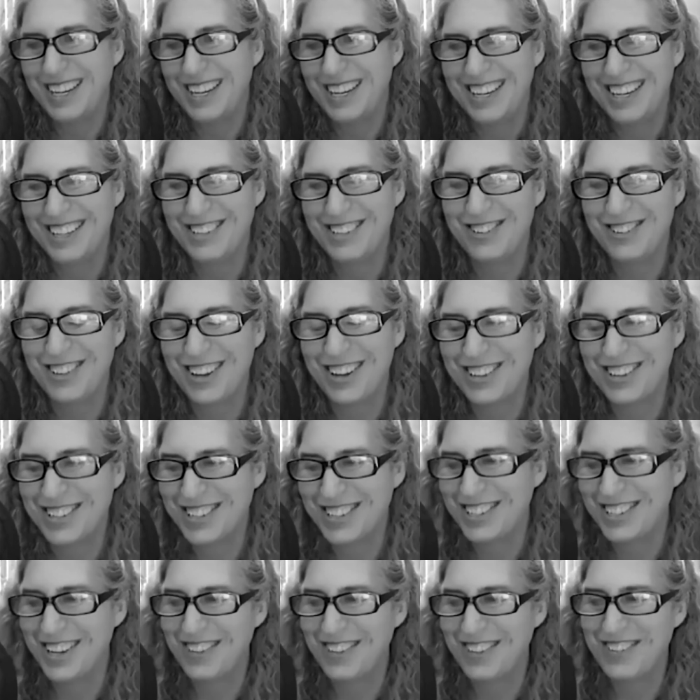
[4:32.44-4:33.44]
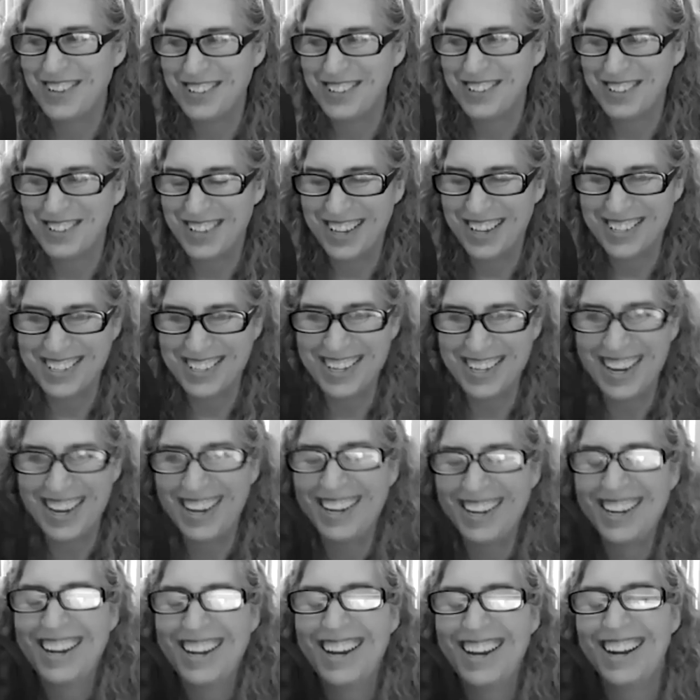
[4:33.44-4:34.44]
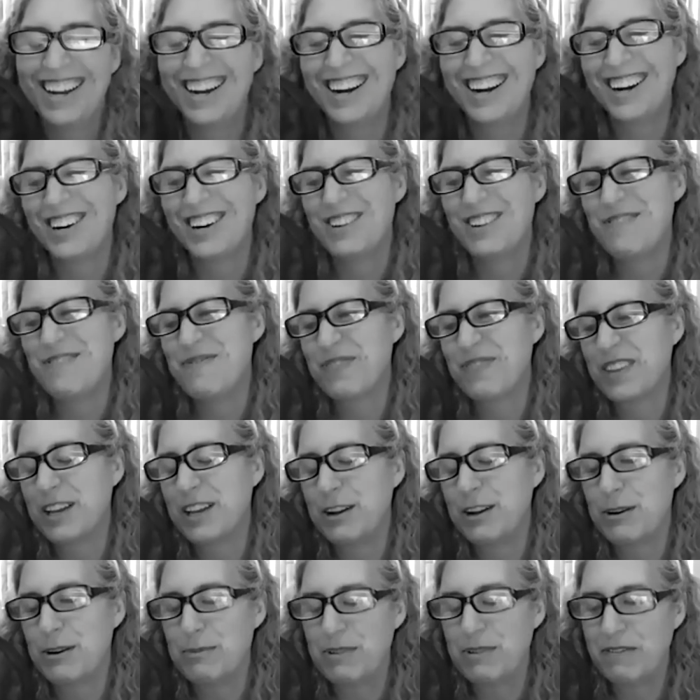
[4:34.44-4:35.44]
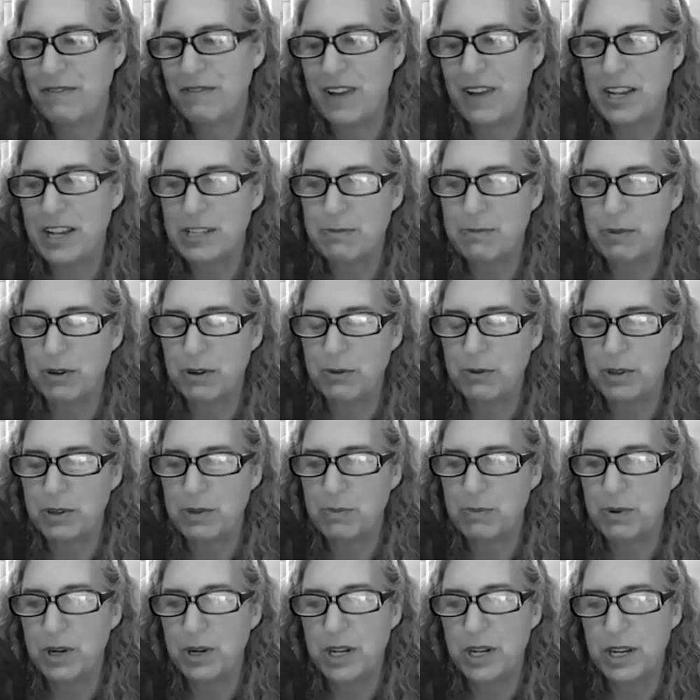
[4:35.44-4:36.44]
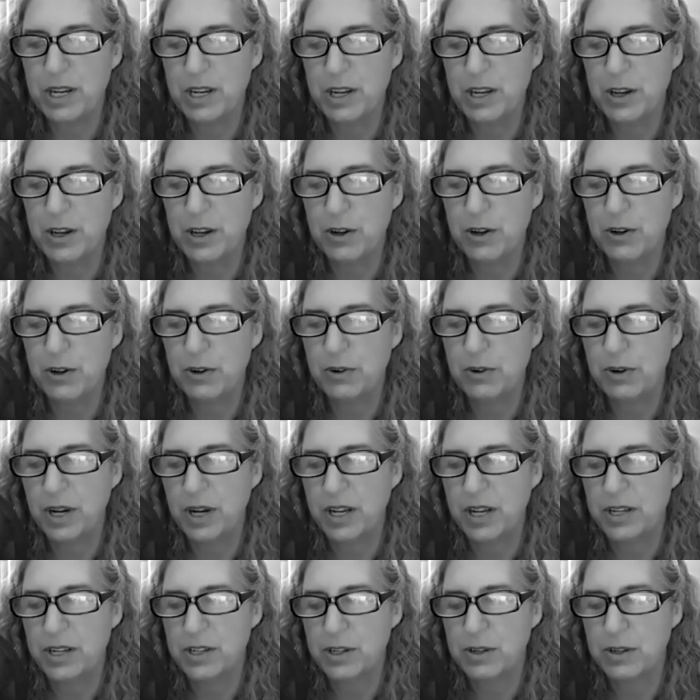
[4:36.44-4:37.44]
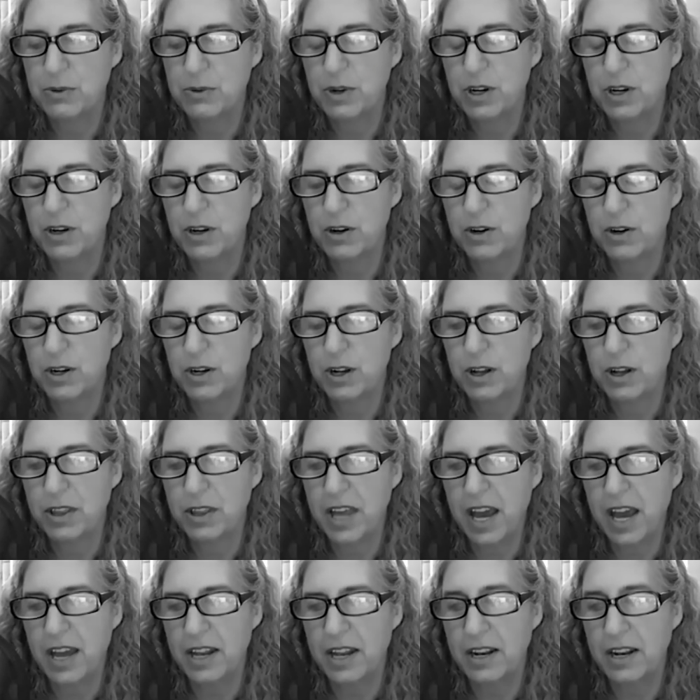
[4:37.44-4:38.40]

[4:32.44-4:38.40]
2007, 2008, but Facebook was pretty new, and Twitter and all that.